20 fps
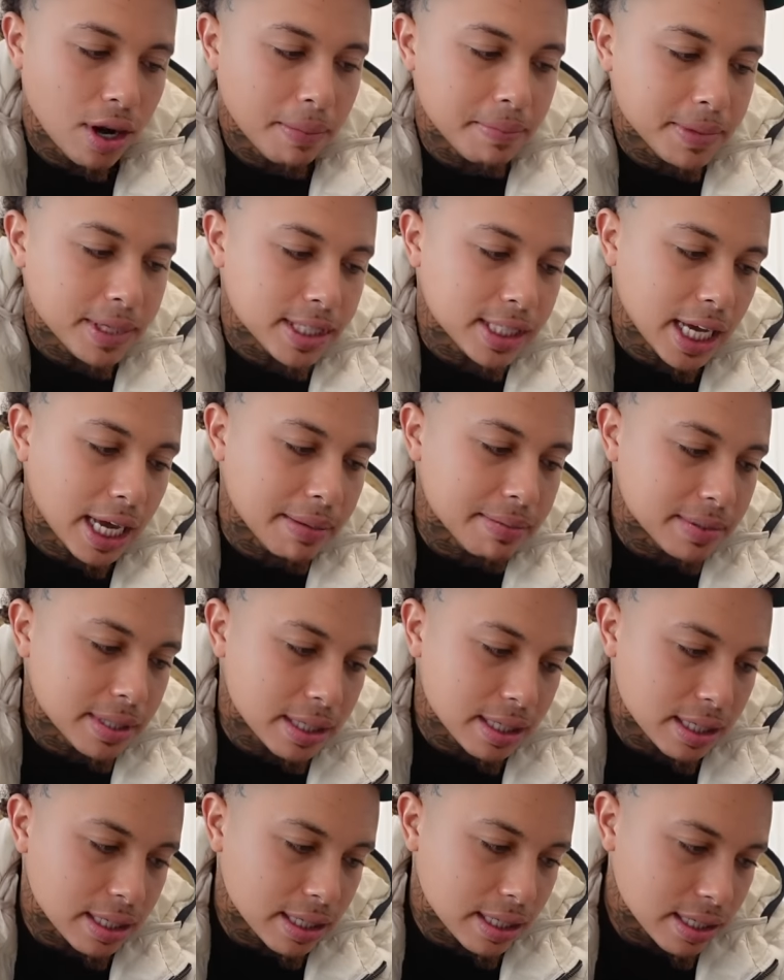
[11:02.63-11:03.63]
I'm the type
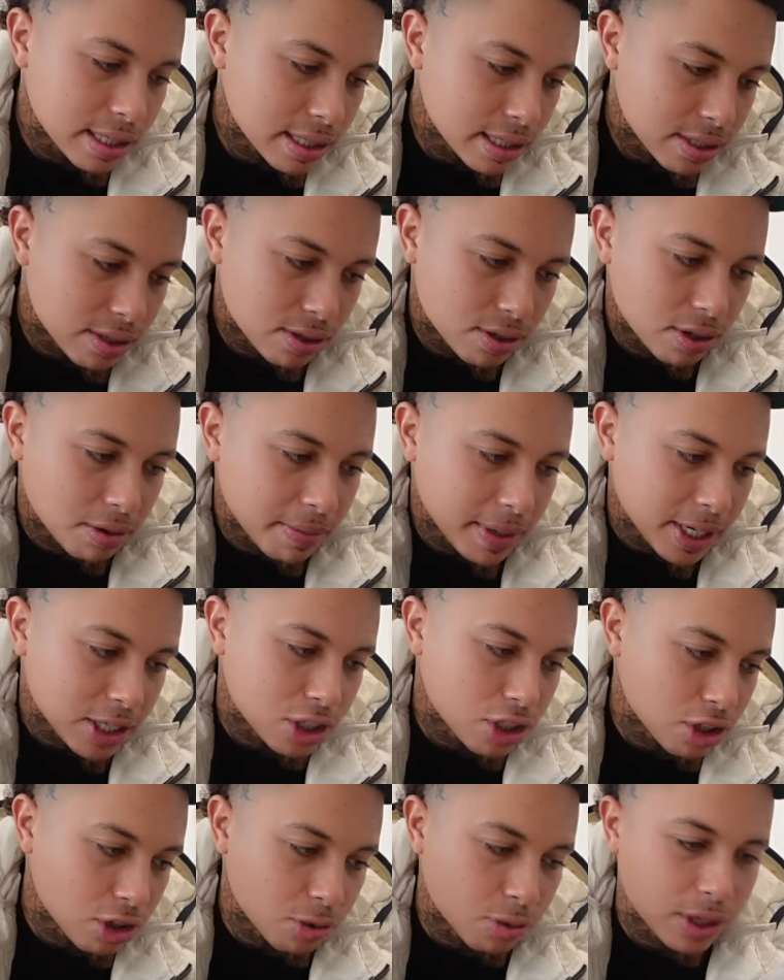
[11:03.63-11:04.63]
to, you know, make
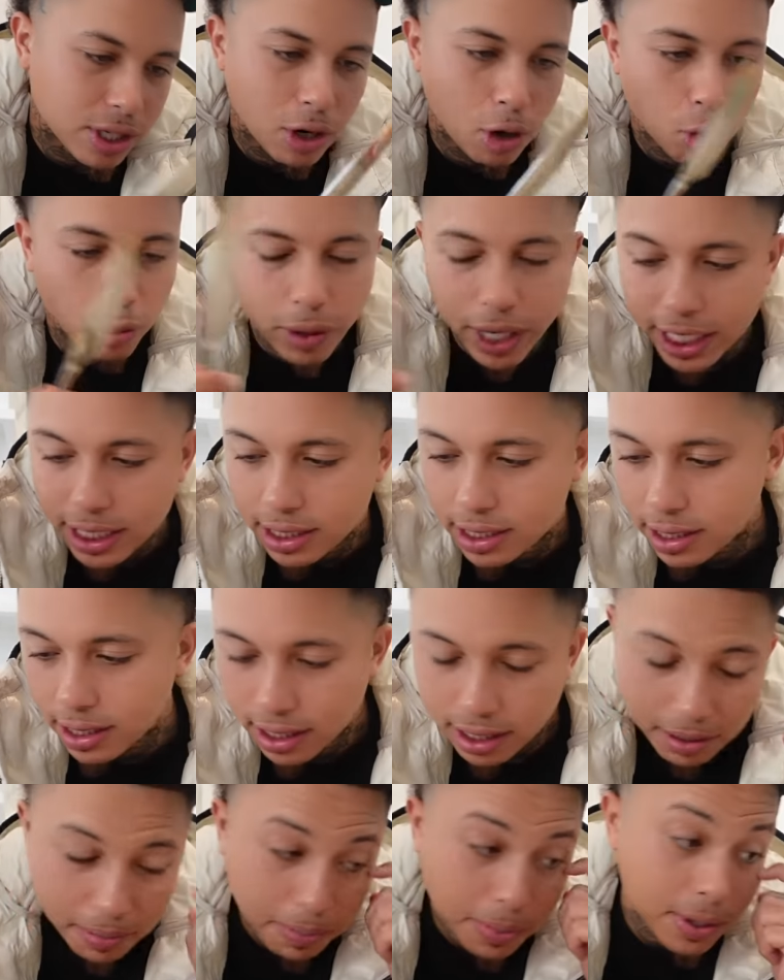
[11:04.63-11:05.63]
sure we don't waste
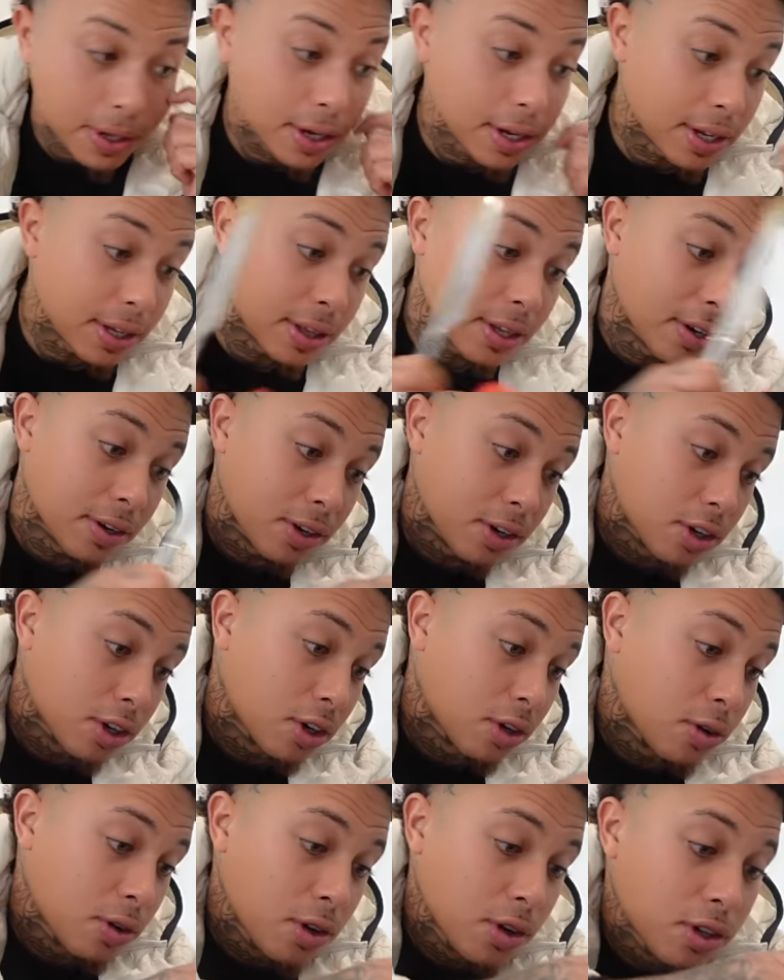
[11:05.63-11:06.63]
none and put it in there, you
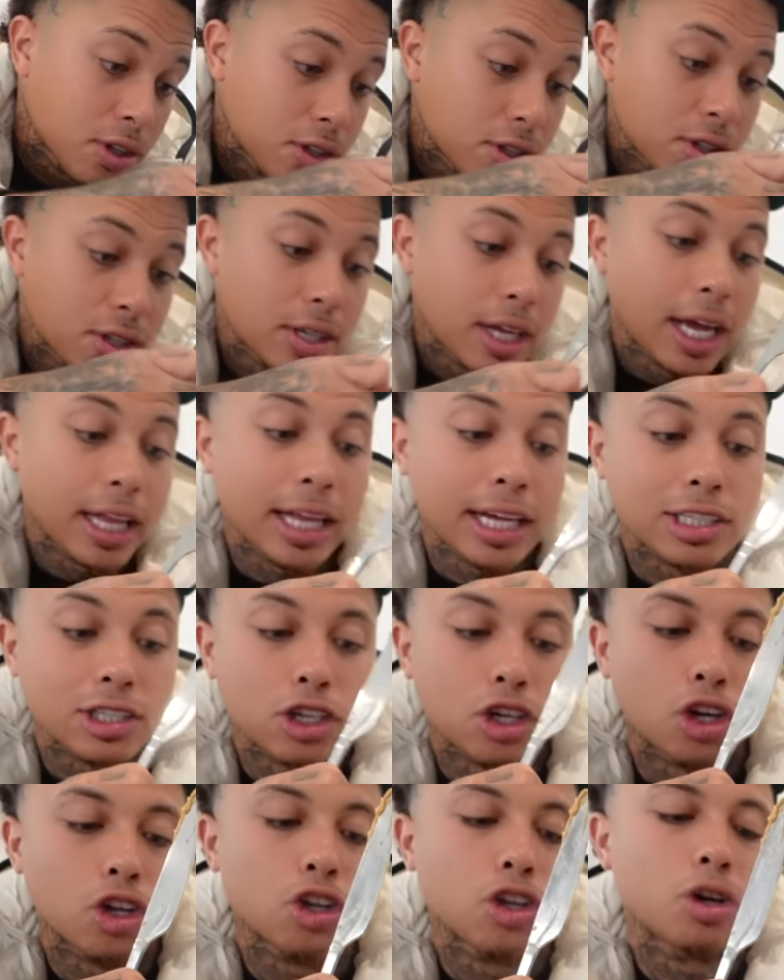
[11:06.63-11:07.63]
know? I like to
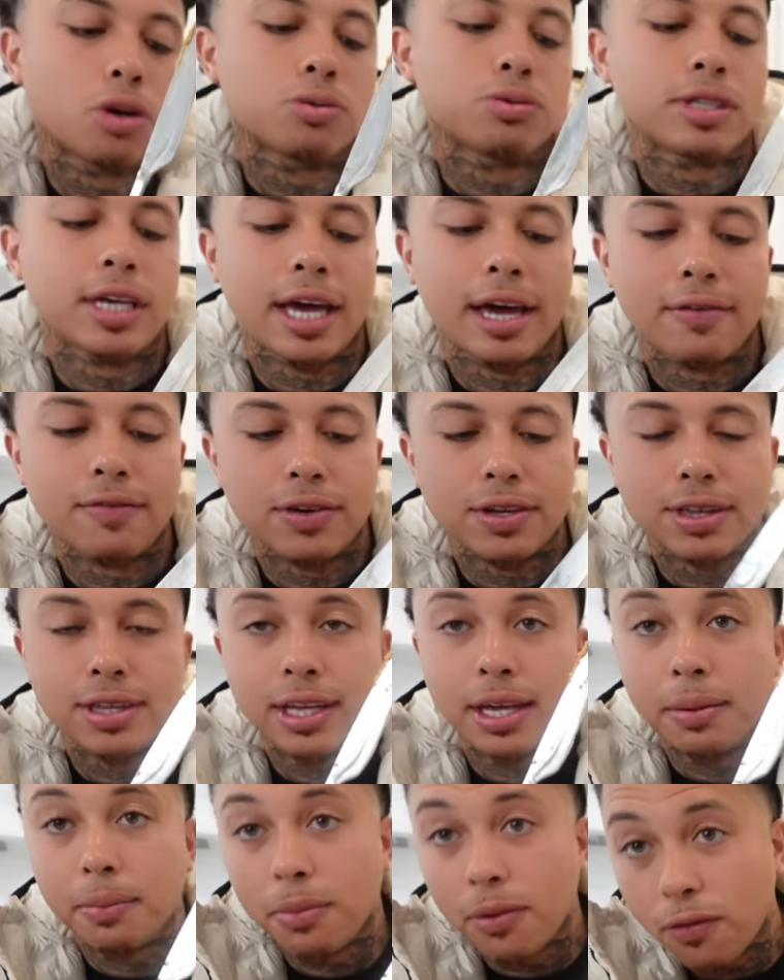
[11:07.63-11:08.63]
close
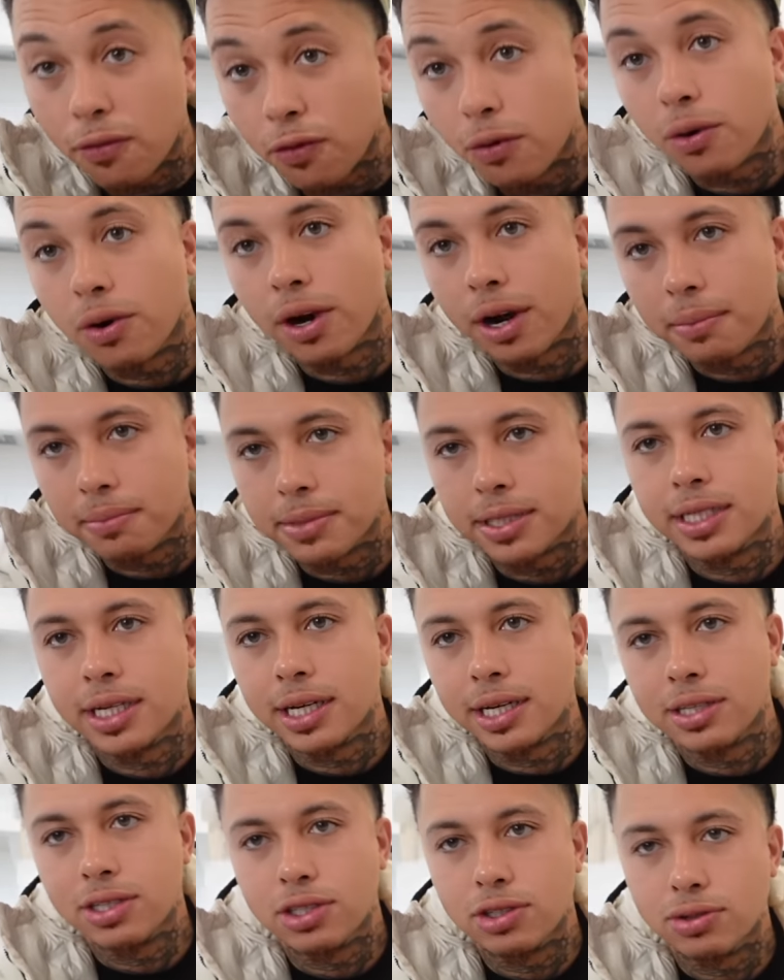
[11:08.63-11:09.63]
everything before I'm
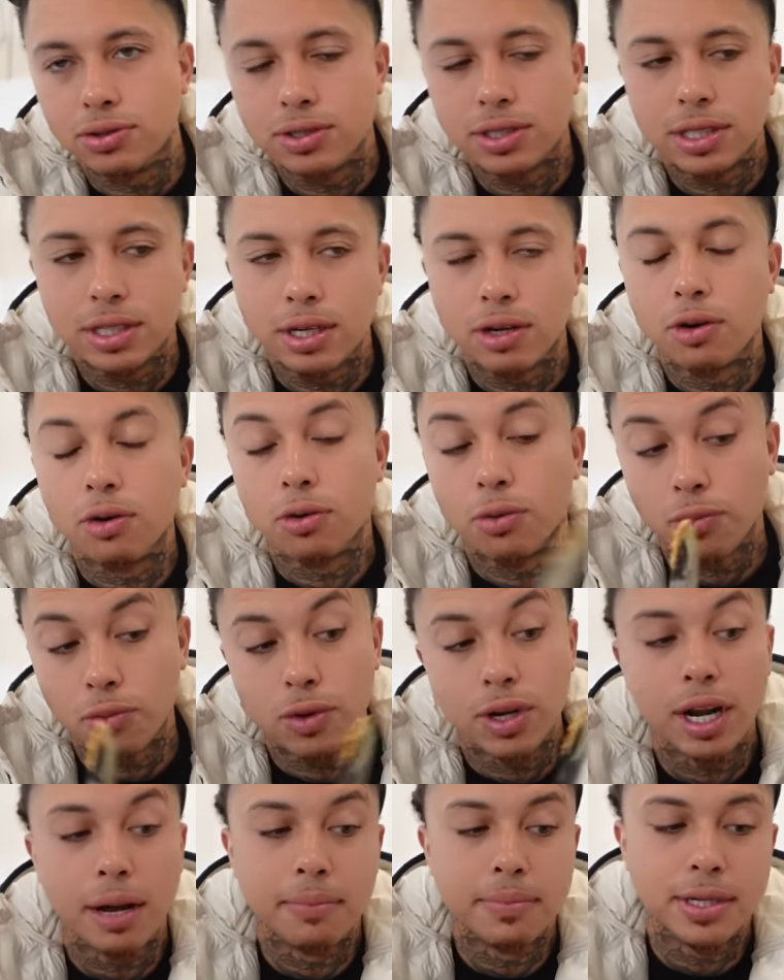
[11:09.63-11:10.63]
done using it or
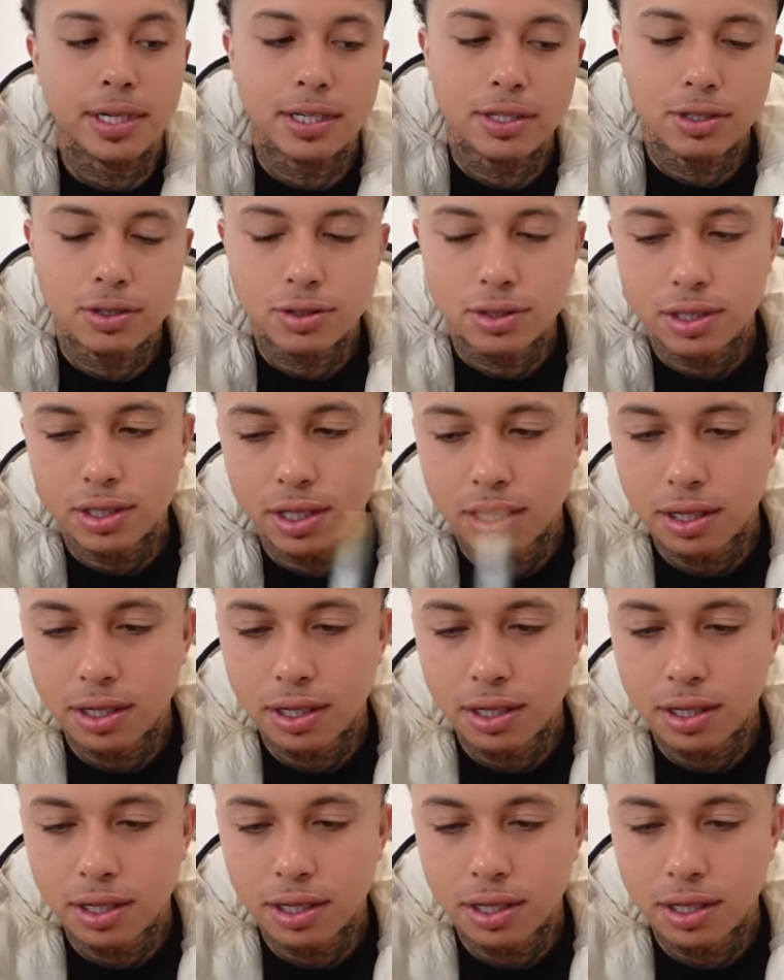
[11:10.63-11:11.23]
when I'm done using